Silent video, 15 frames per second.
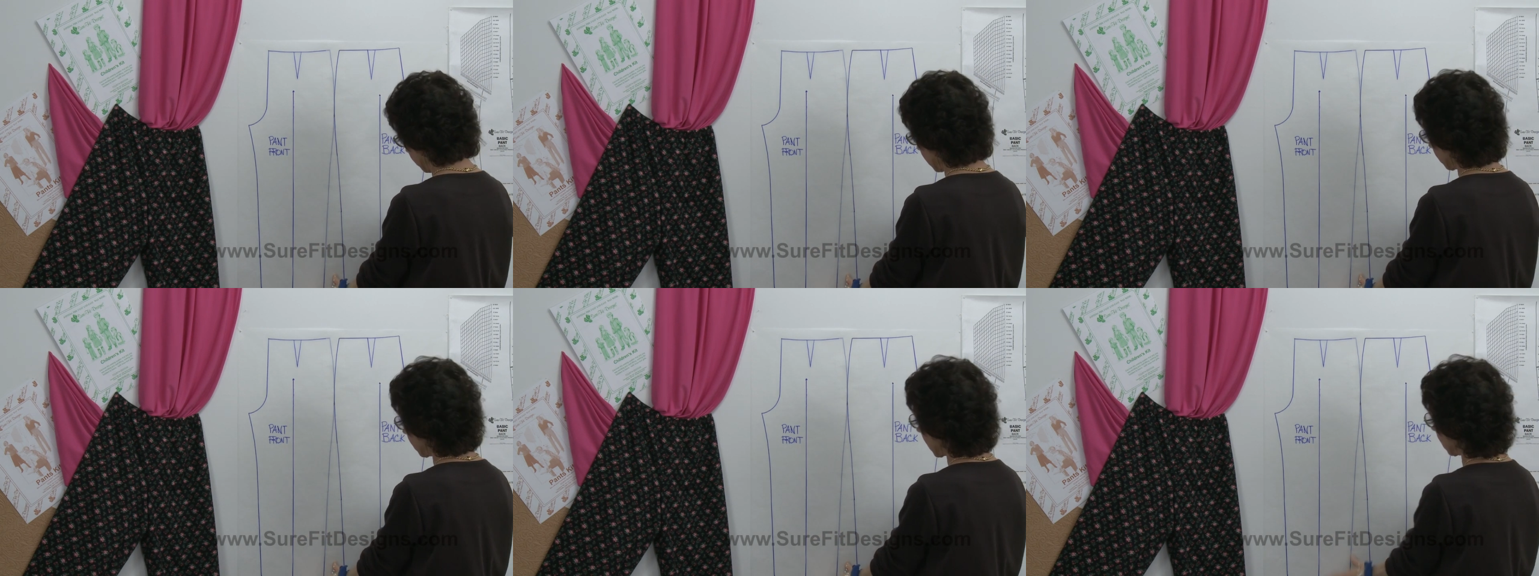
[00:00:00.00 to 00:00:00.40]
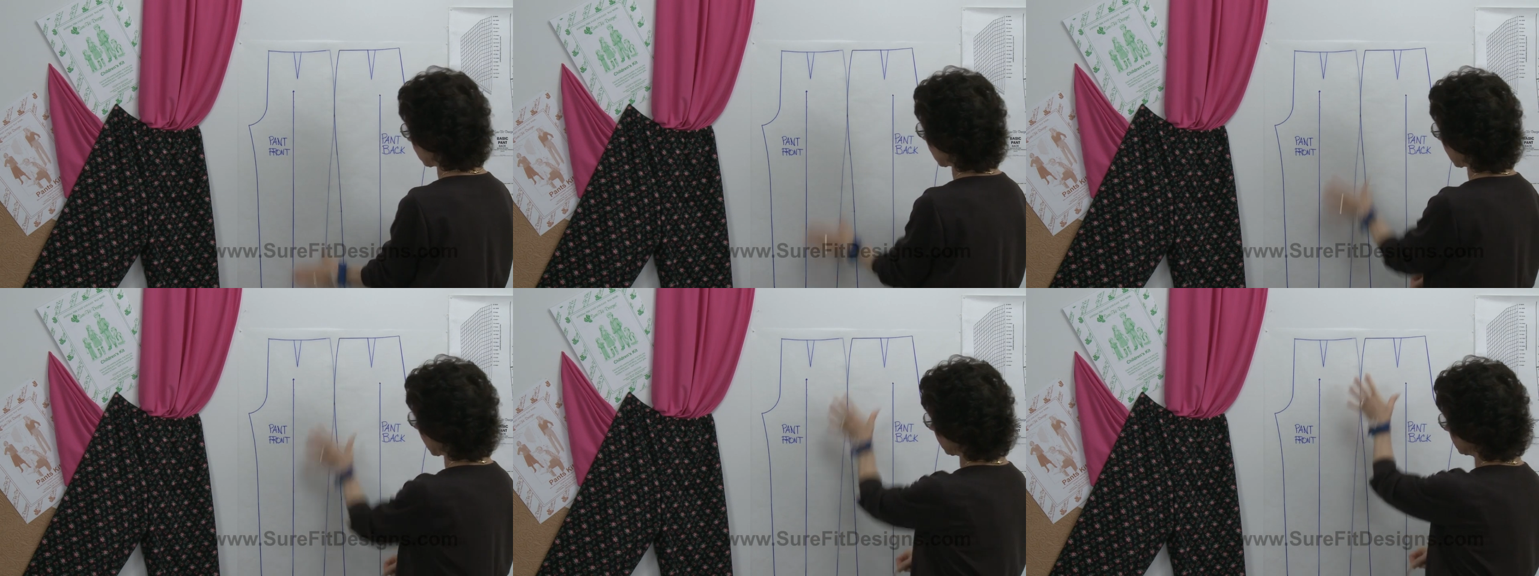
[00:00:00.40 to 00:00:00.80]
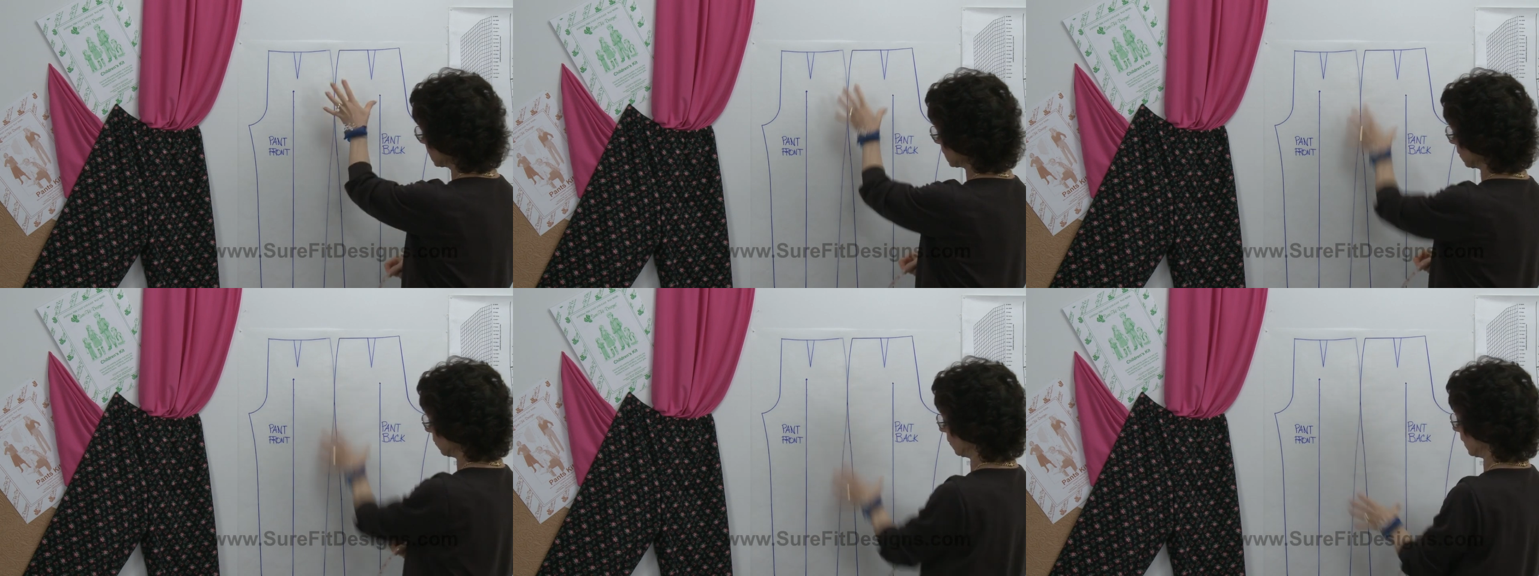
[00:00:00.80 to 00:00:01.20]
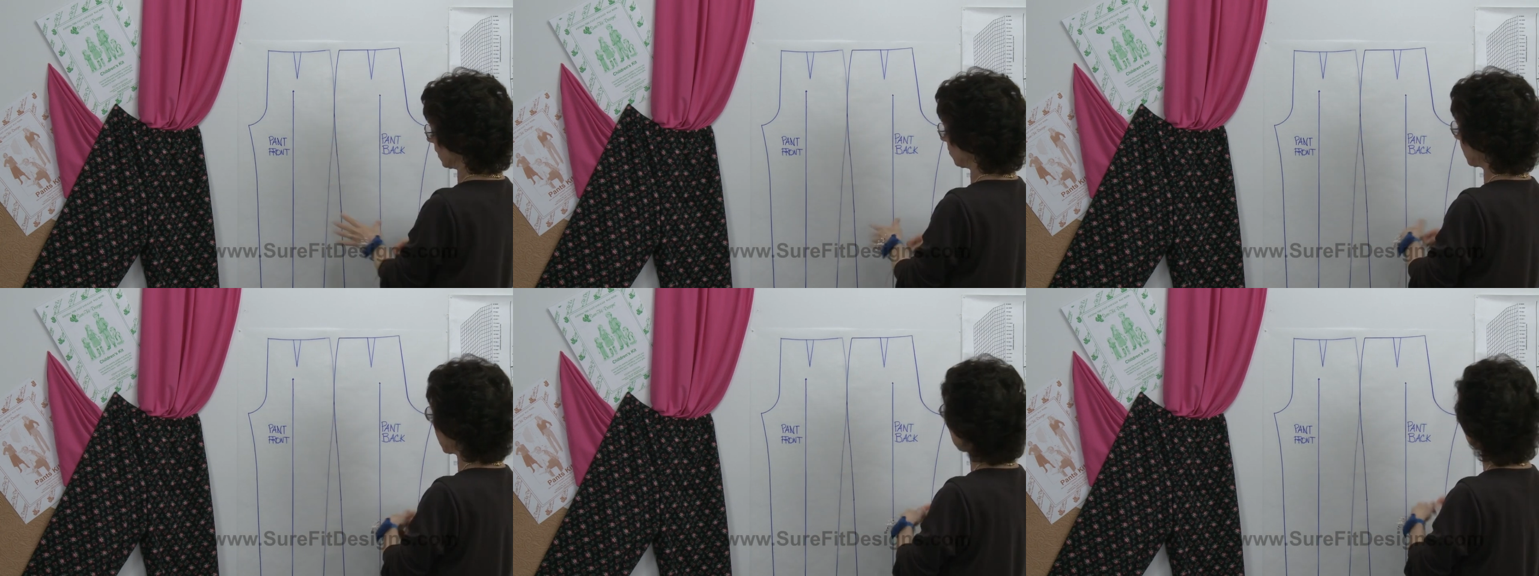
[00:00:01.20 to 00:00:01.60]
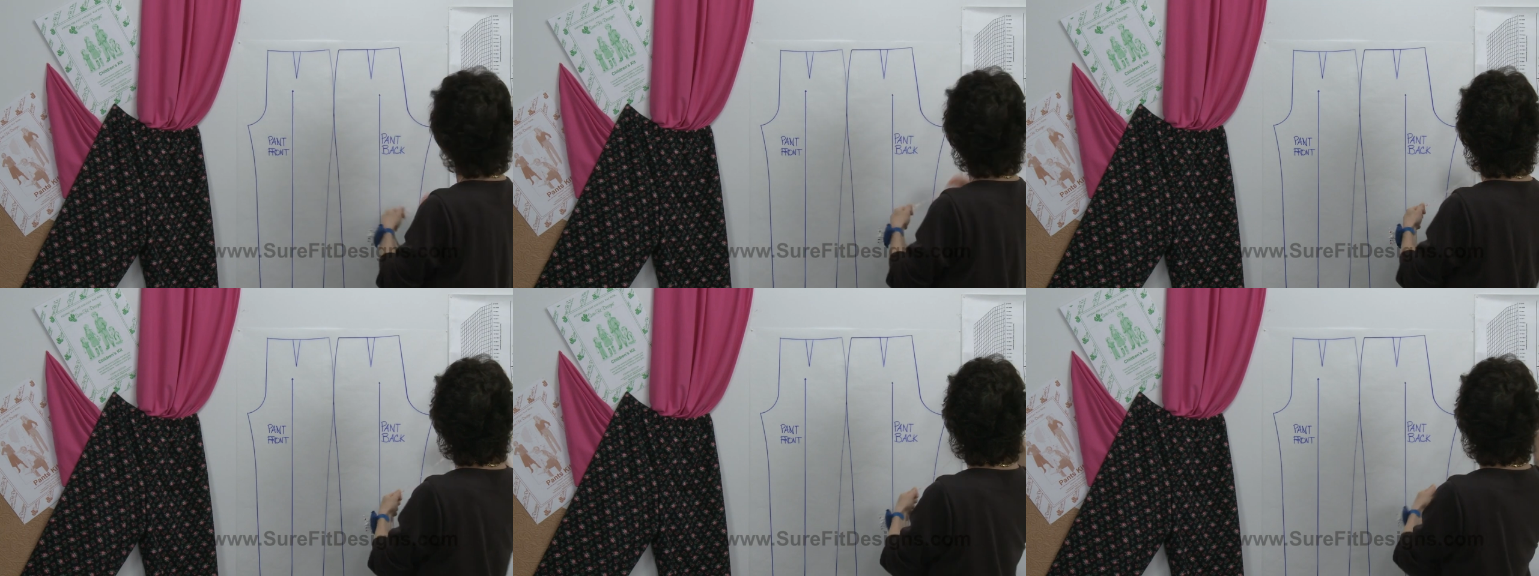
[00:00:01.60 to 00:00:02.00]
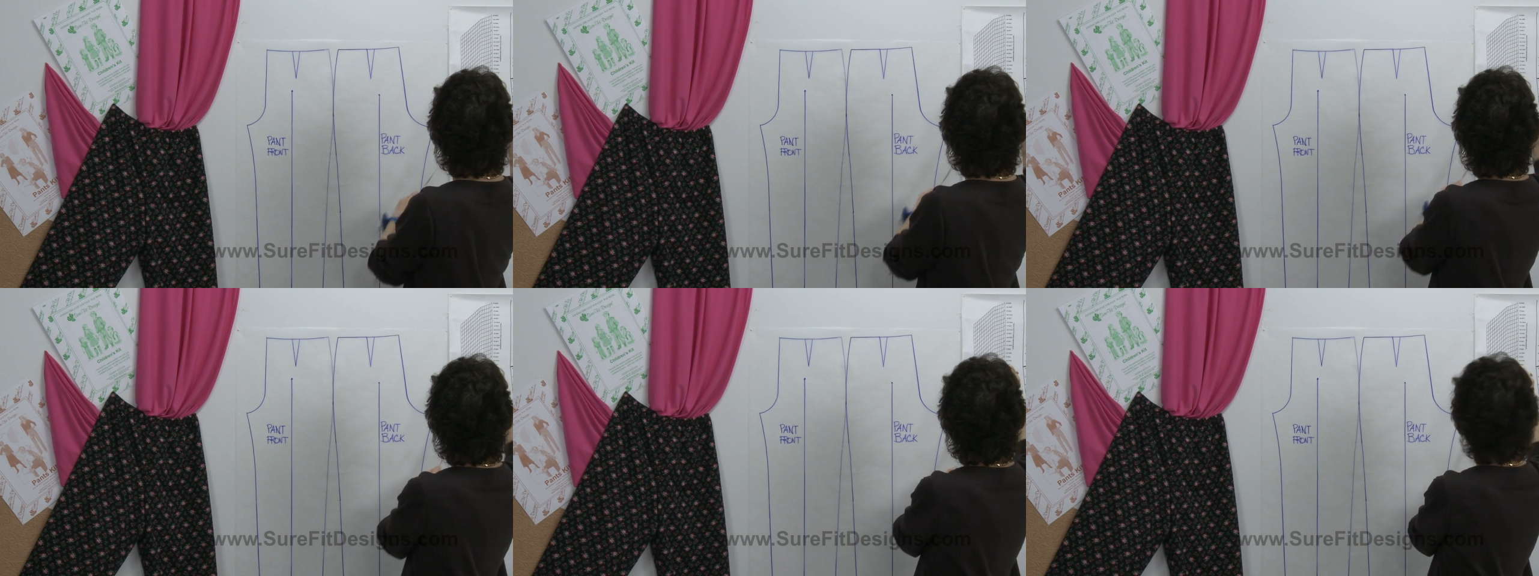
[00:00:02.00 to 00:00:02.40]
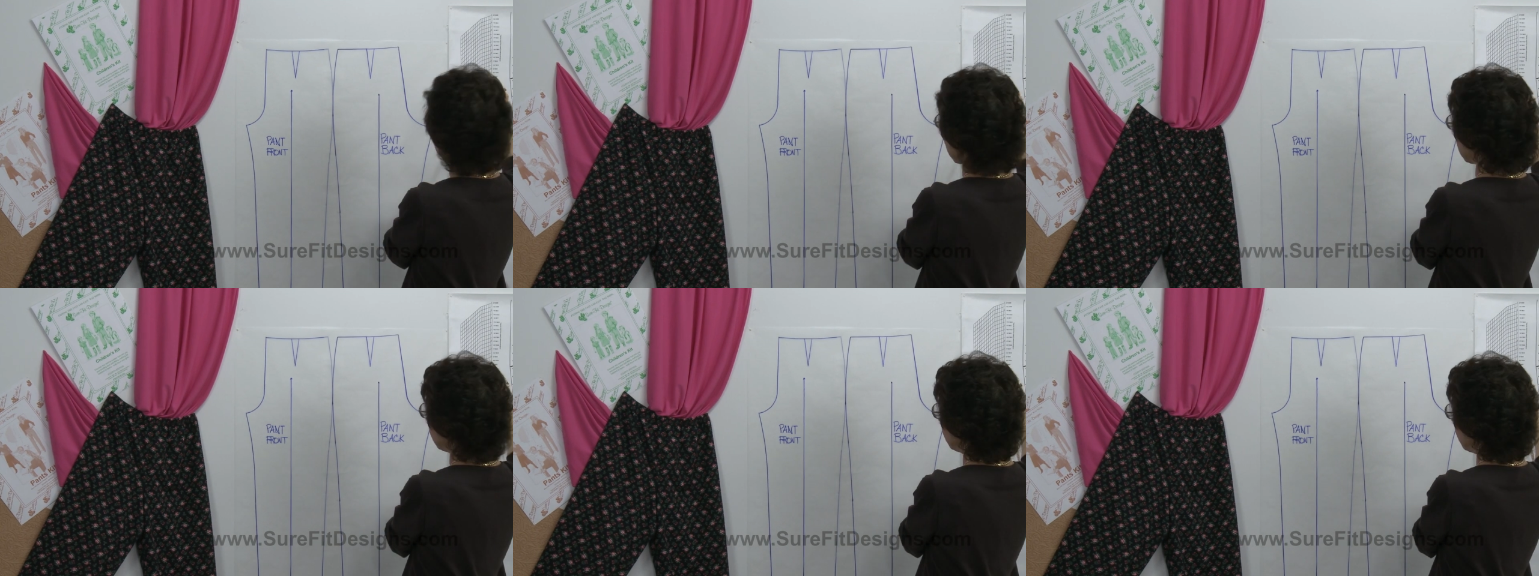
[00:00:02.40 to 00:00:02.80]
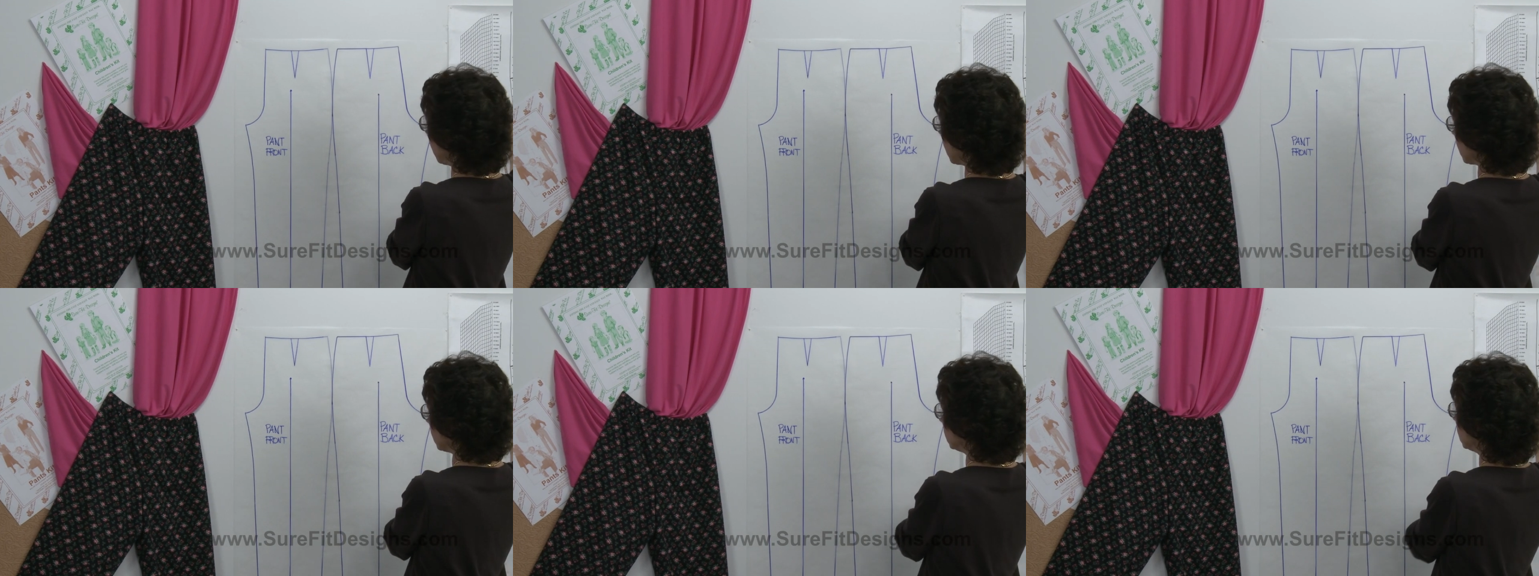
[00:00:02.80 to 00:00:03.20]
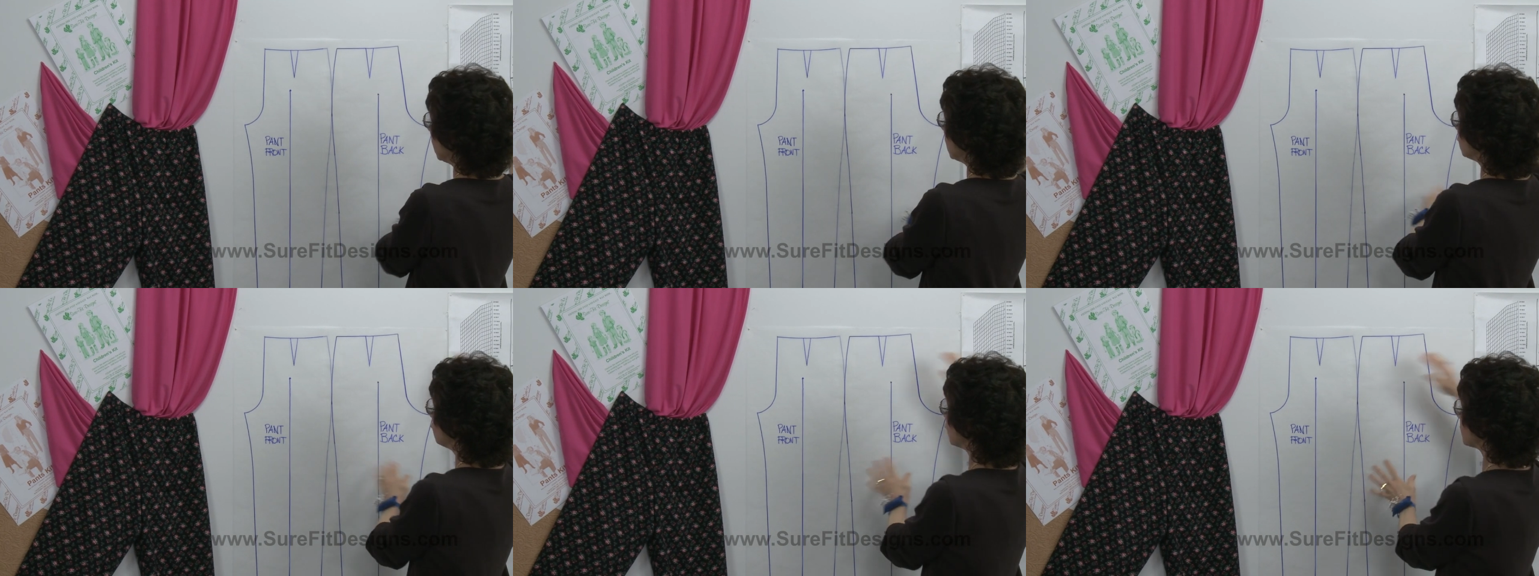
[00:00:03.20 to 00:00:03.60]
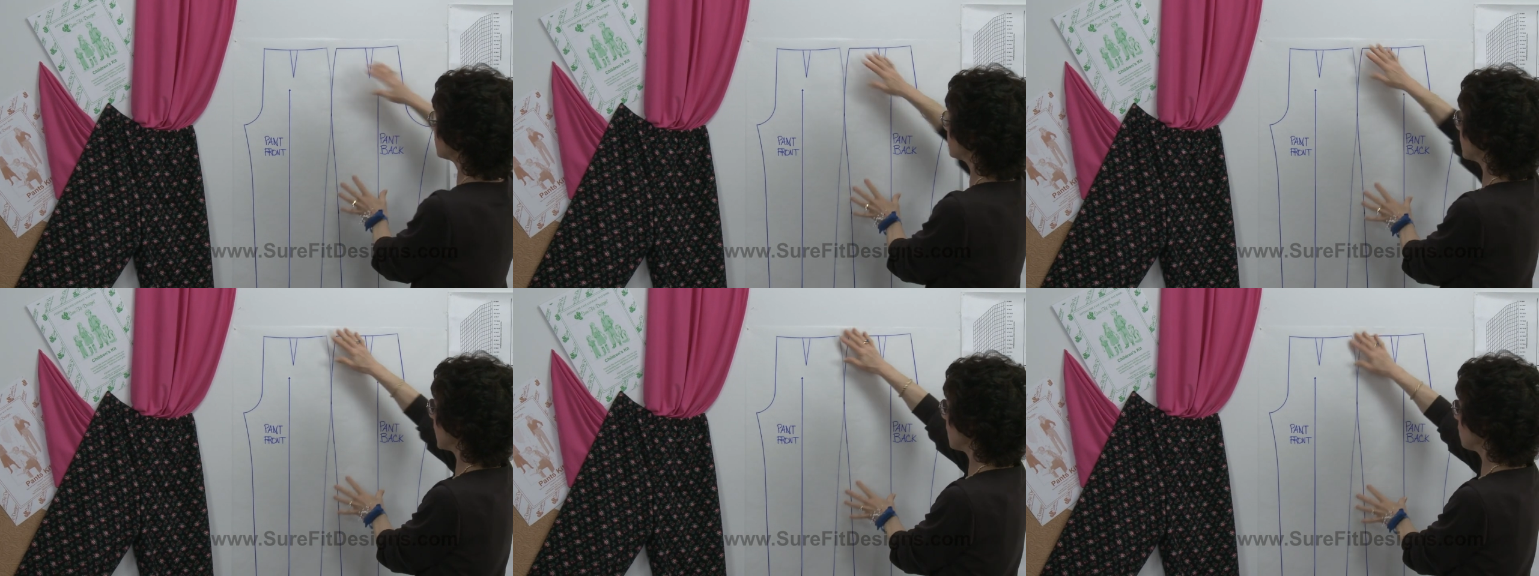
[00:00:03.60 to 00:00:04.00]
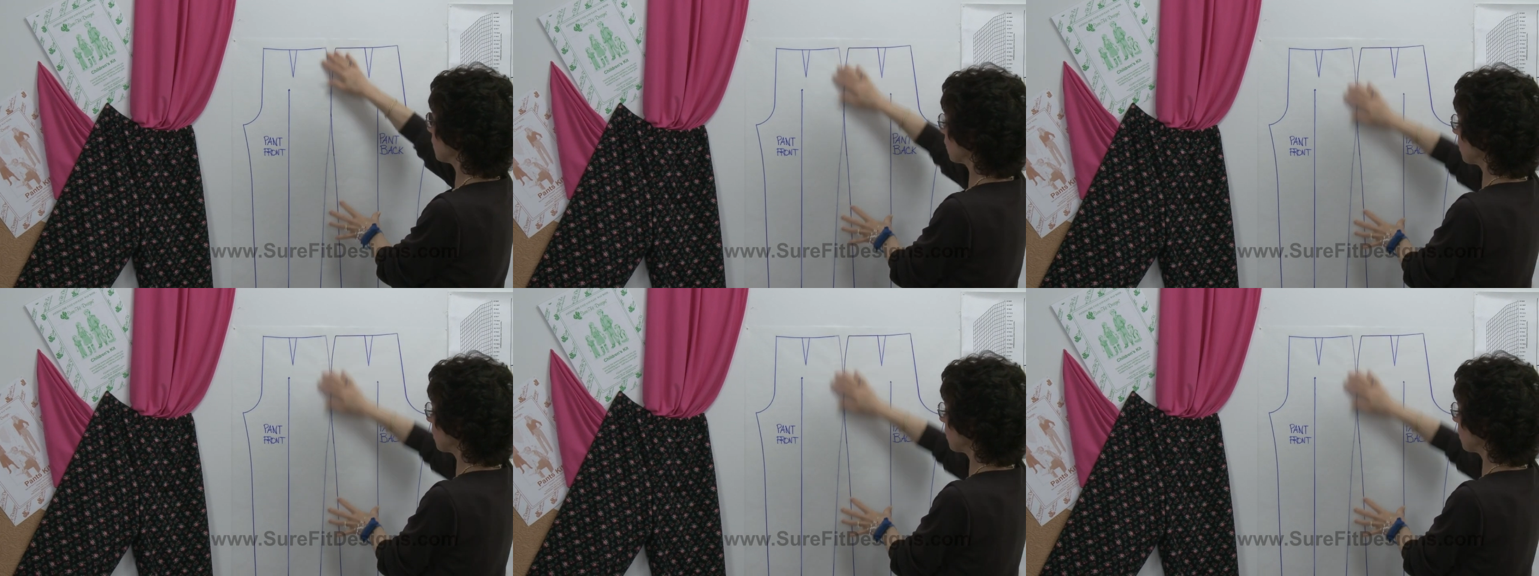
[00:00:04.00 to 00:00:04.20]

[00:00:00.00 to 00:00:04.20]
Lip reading: [unreadable: no face in view]